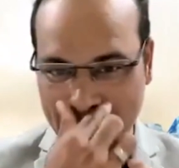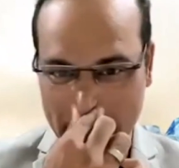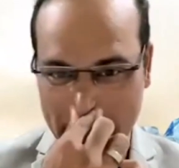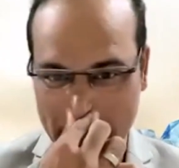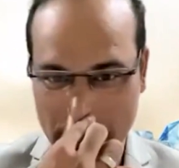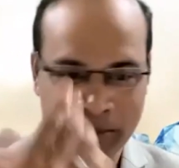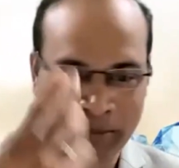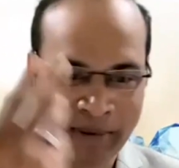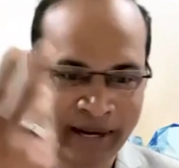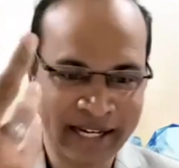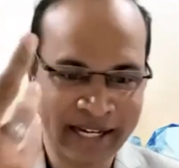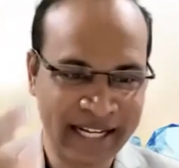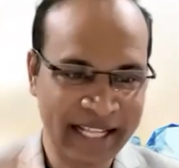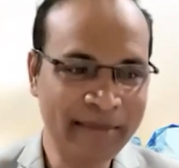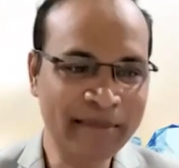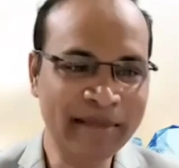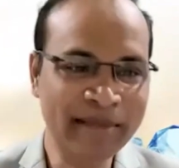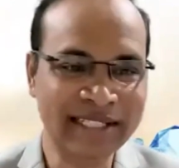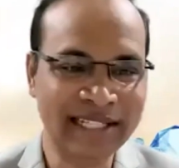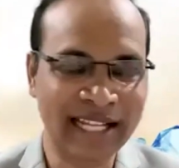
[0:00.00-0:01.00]
So my
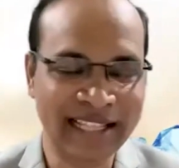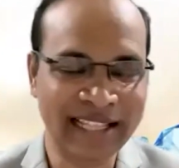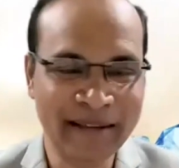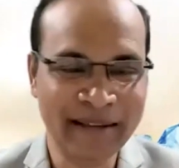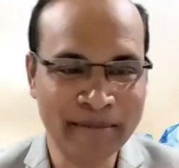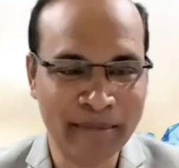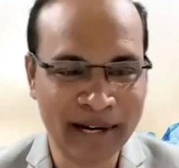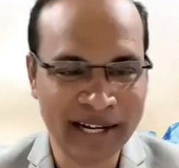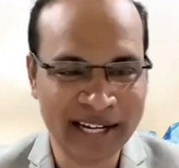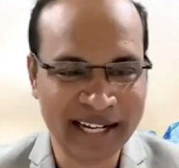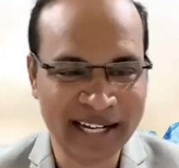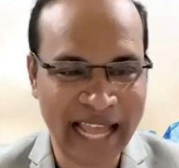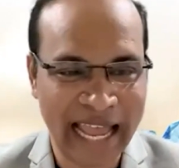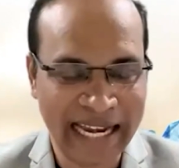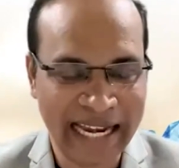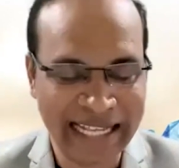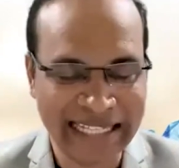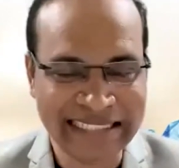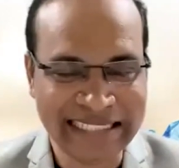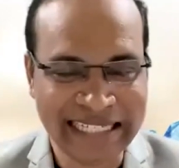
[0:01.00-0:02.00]
team is nothing but
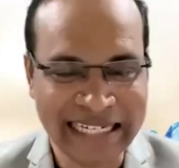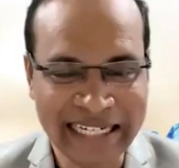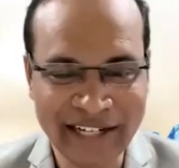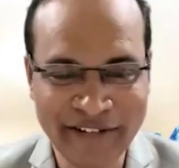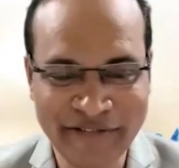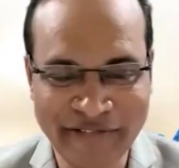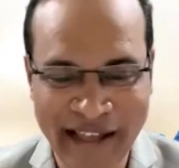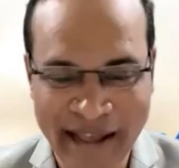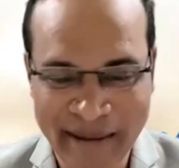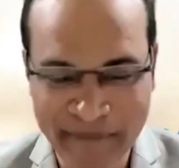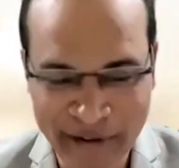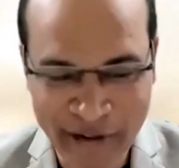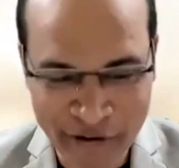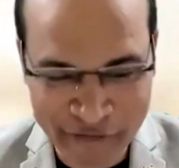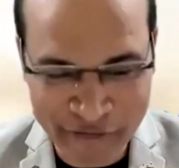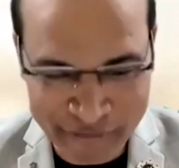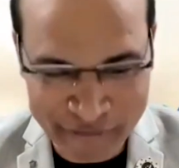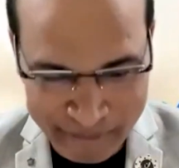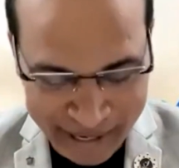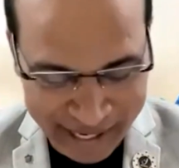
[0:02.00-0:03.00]
an extended family
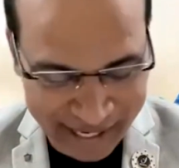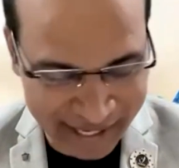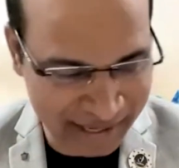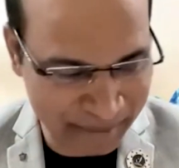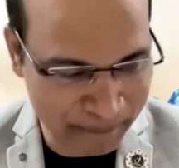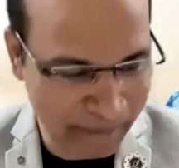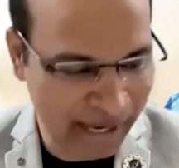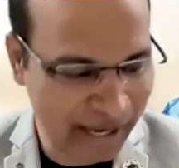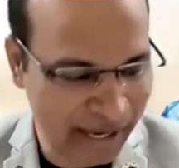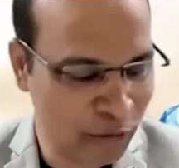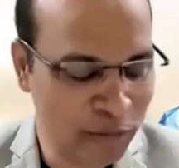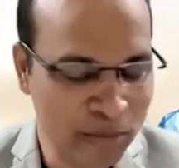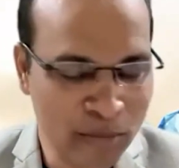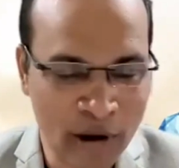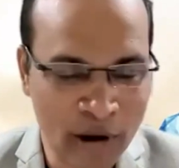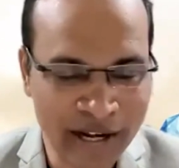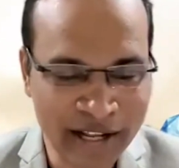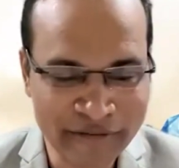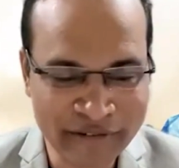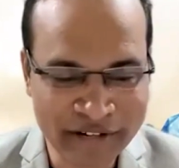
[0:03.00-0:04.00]
of mine. My good
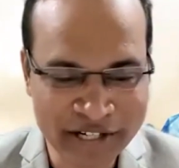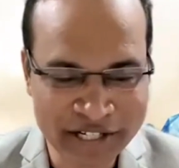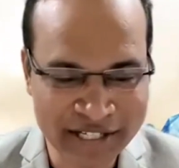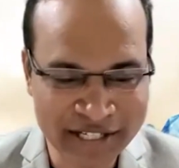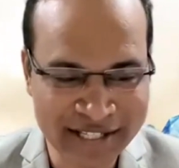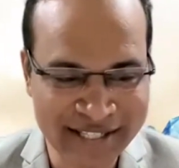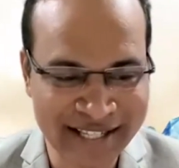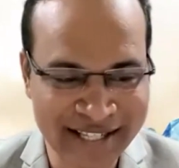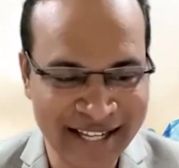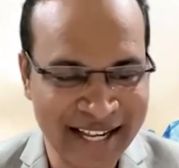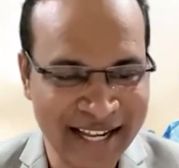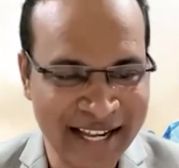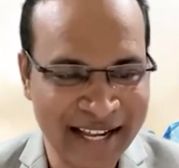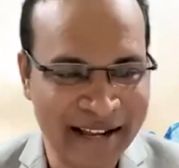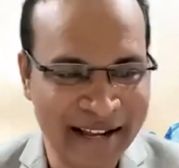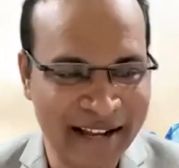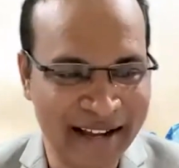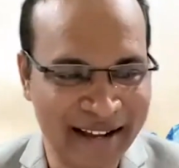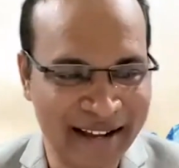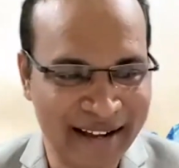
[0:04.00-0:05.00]
morning wishes,
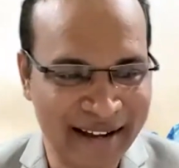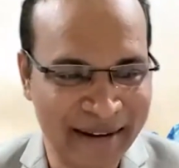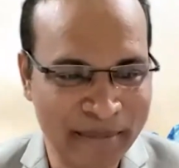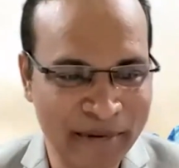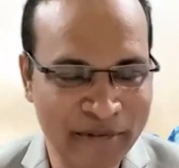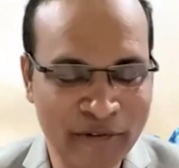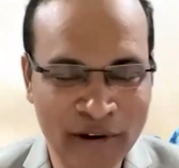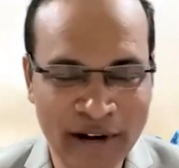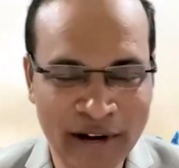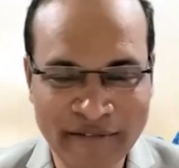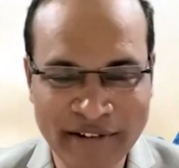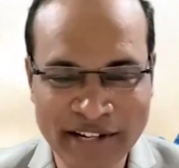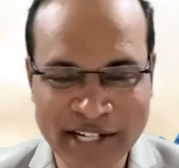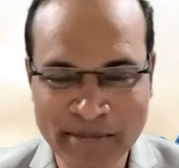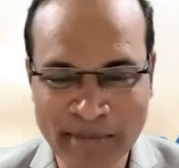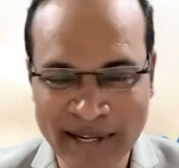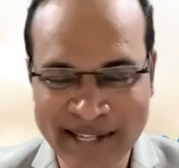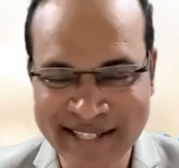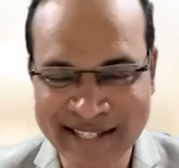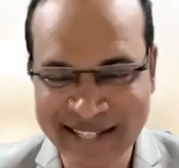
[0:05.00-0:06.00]
before I
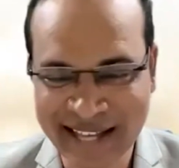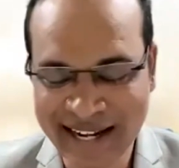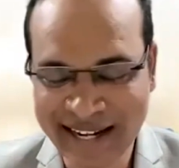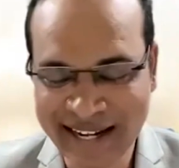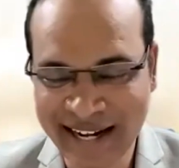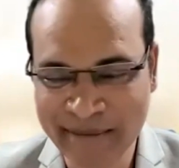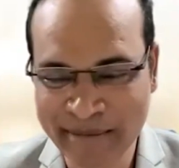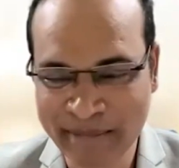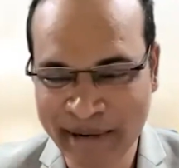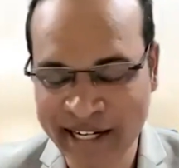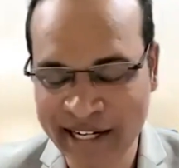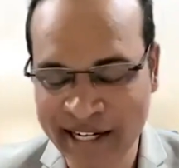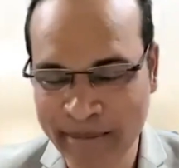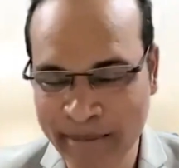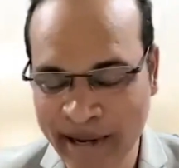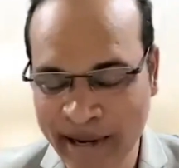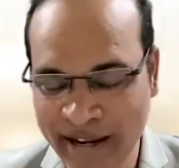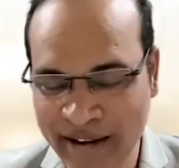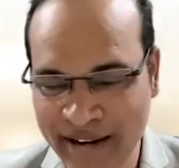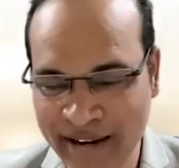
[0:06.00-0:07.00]
wish my son and
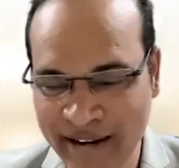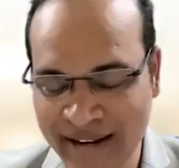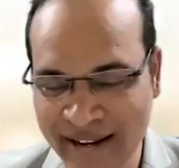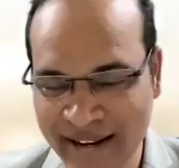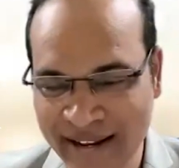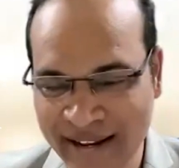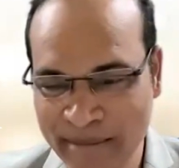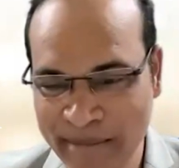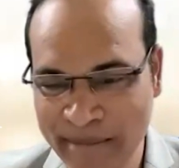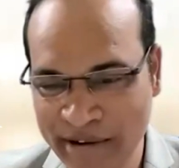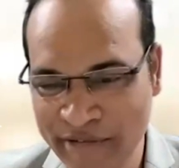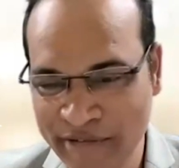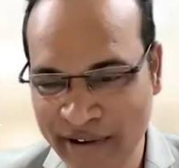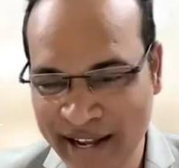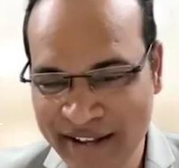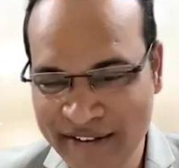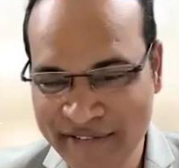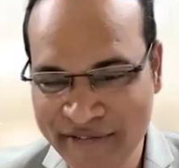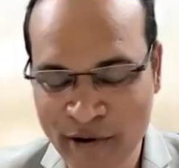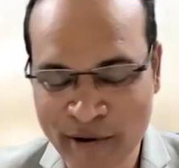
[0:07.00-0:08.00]
my
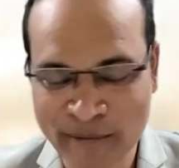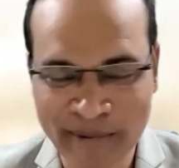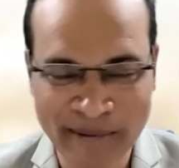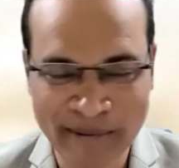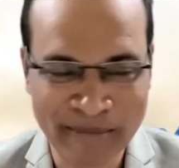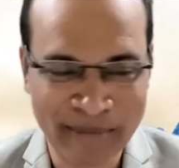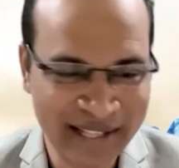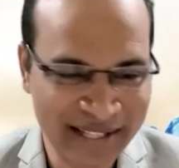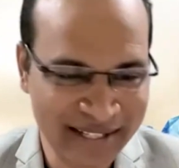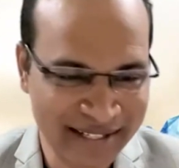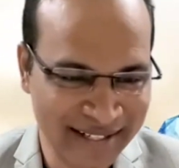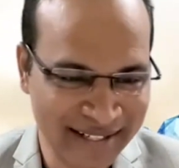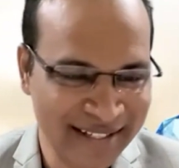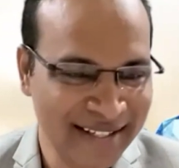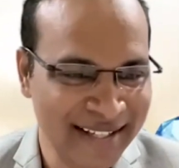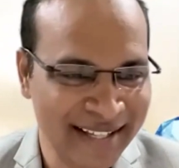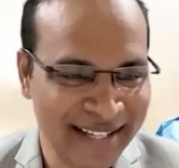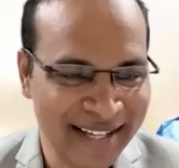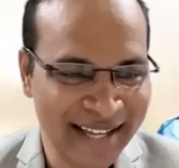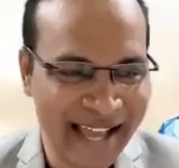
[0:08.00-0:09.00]
wife or my
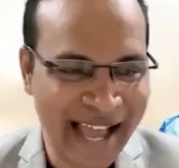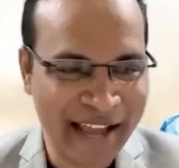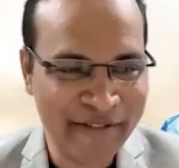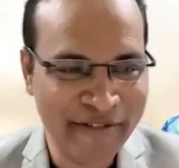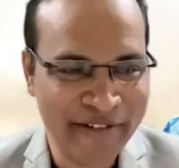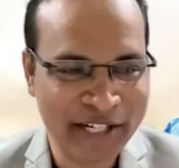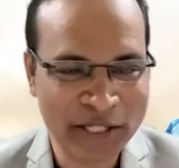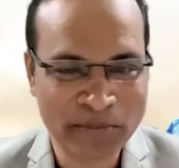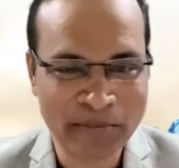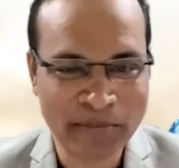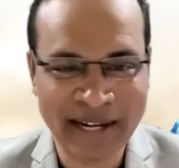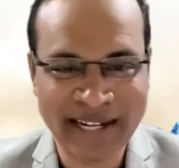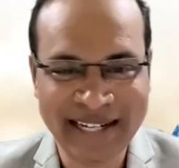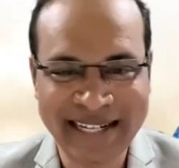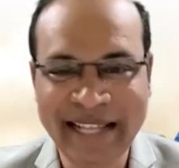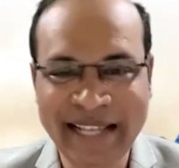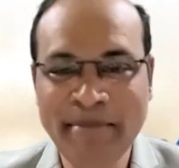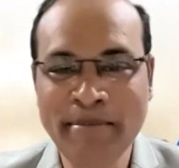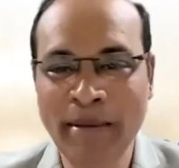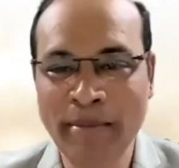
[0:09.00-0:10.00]
mother, I wish my
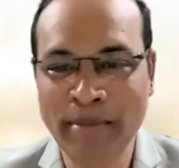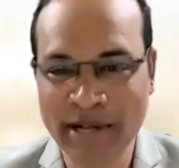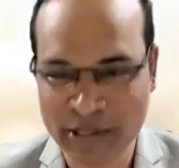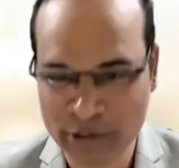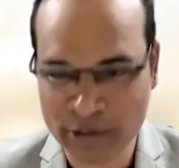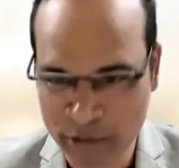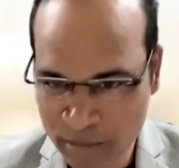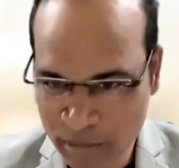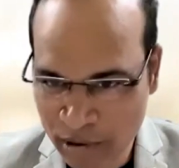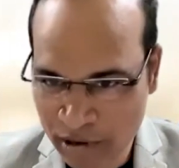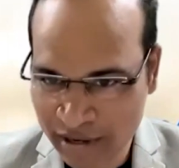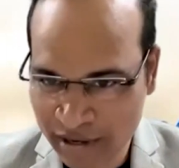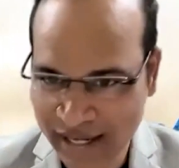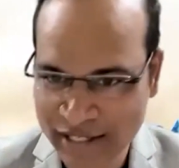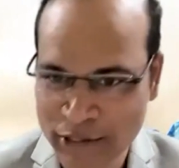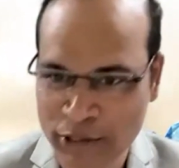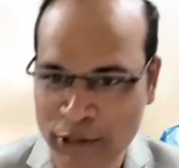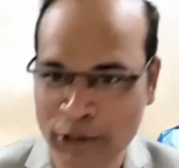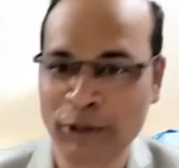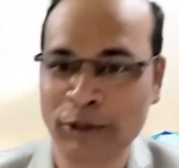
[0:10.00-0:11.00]
team members good morning.
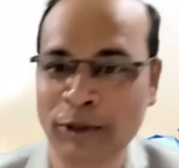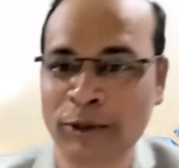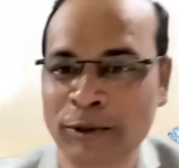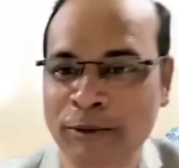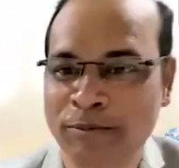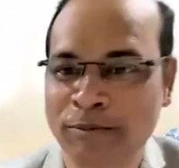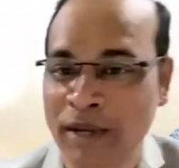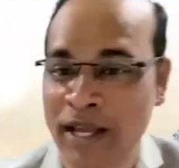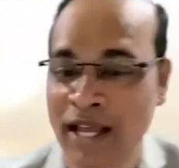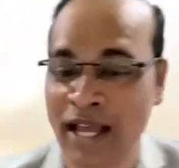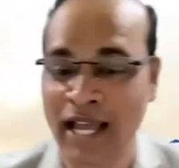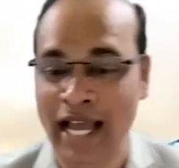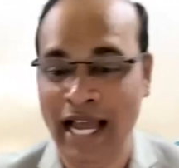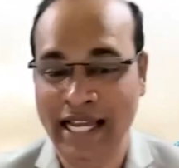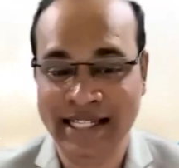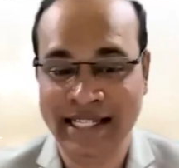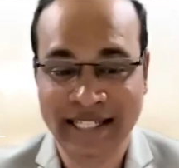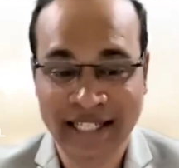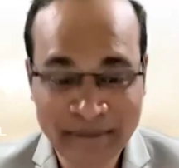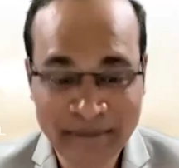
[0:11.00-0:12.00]
So
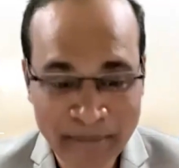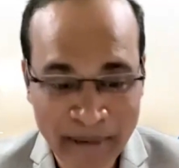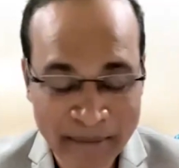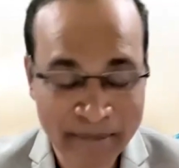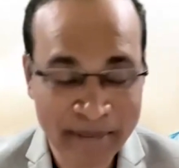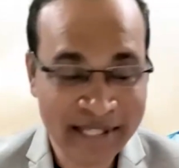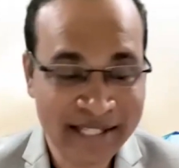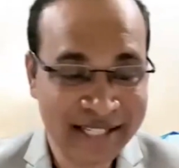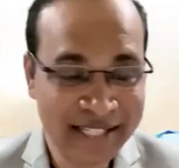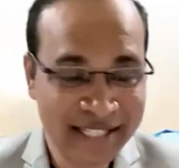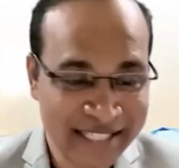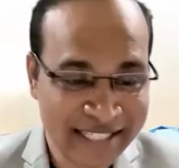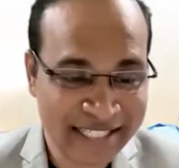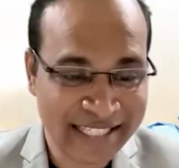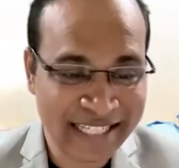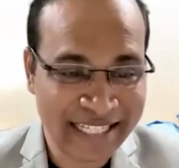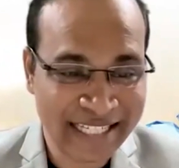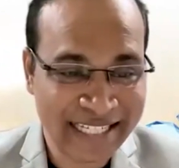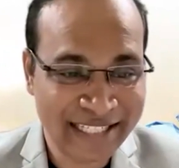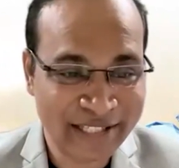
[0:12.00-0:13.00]
I said, my
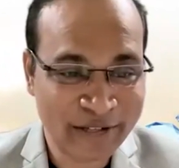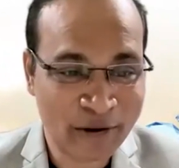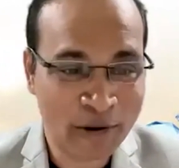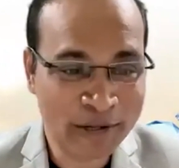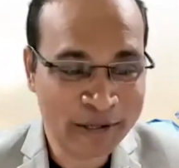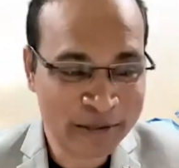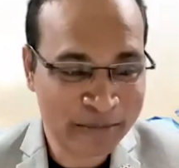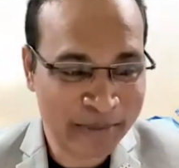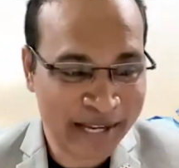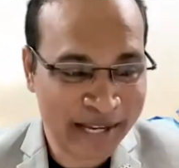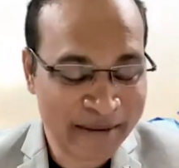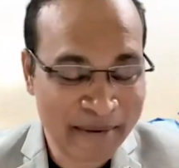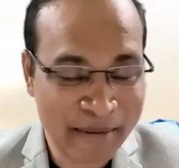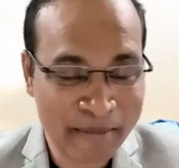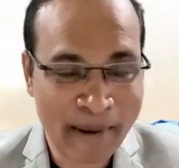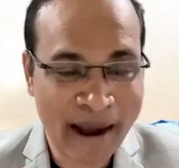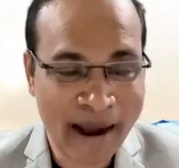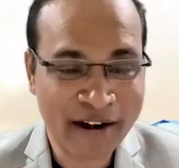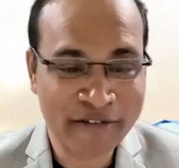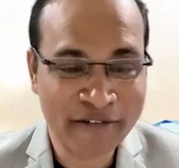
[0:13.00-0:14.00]
business is also become
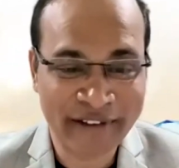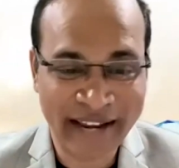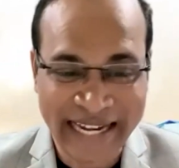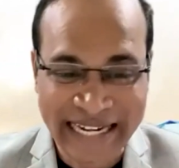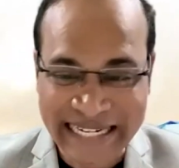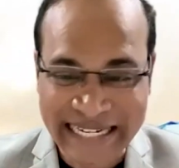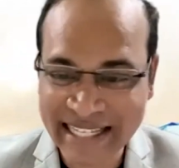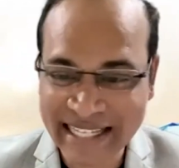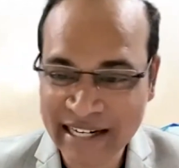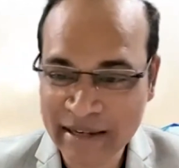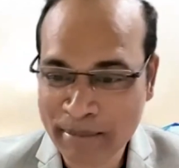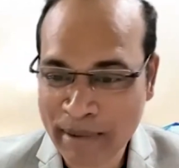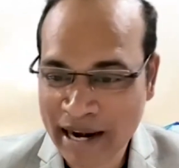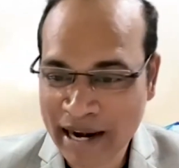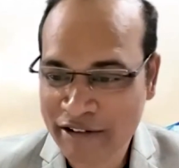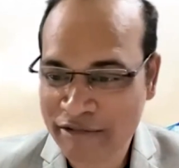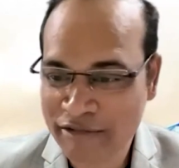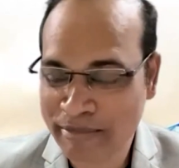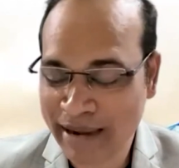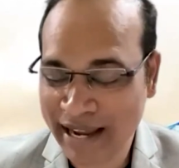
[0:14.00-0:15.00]
a part of, integral
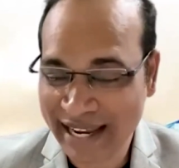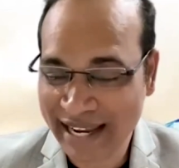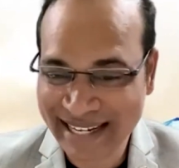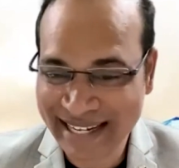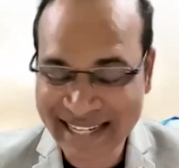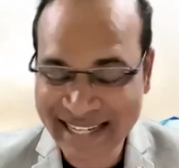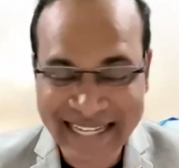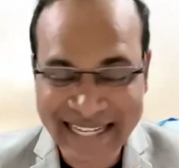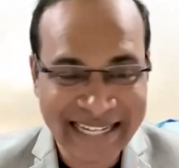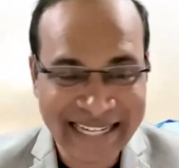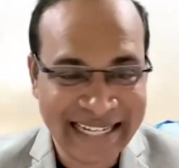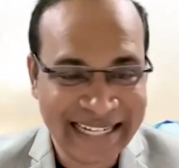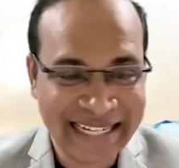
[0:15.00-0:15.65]
part of my